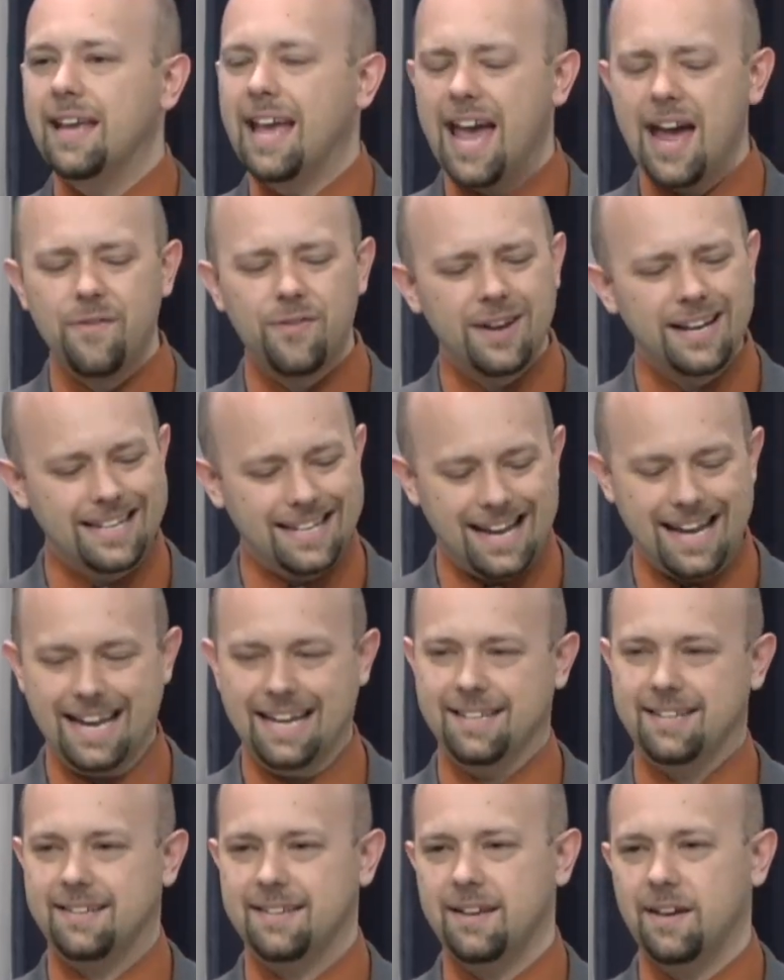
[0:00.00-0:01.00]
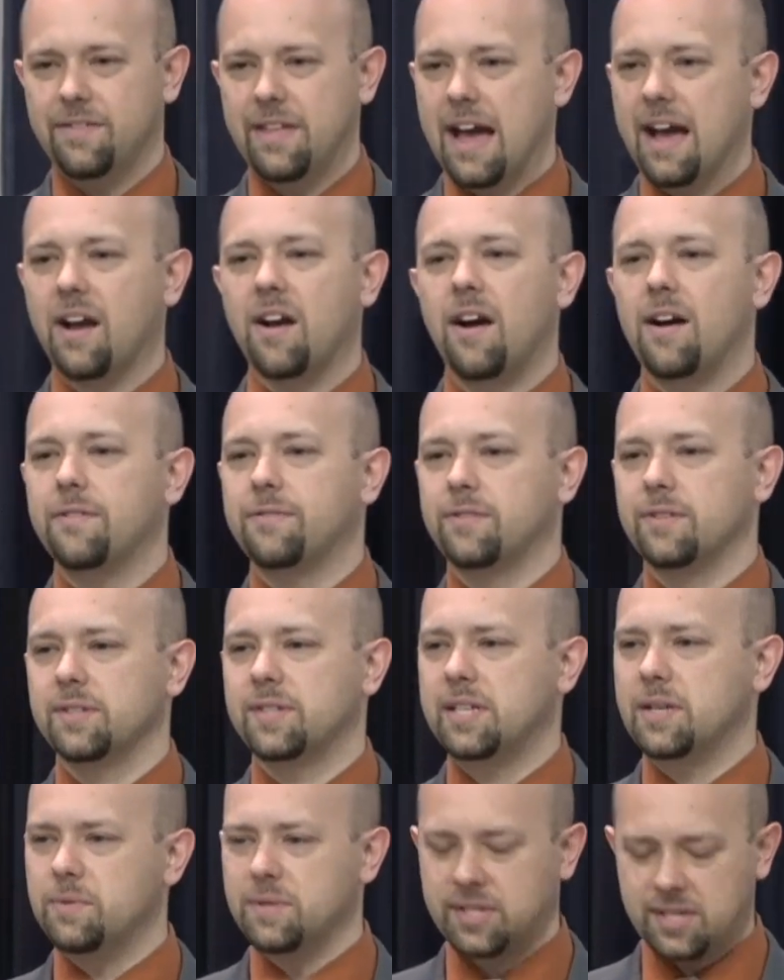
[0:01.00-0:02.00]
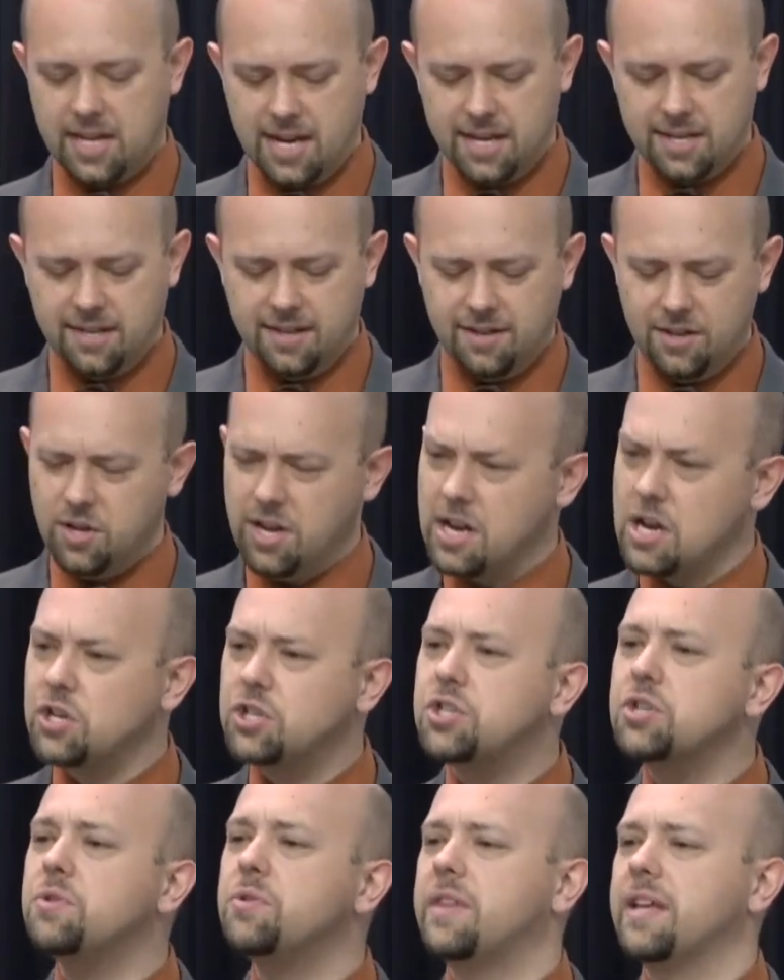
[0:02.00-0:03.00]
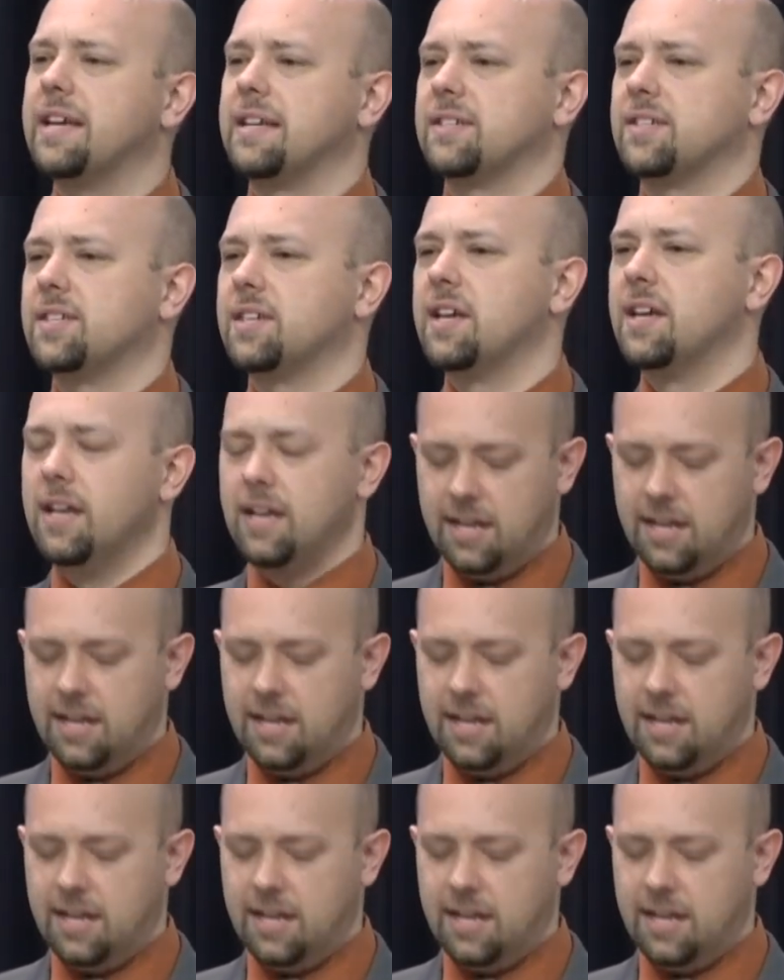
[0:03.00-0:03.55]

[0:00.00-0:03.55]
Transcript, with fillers: Every night of that conference, He was saying, You need to do this.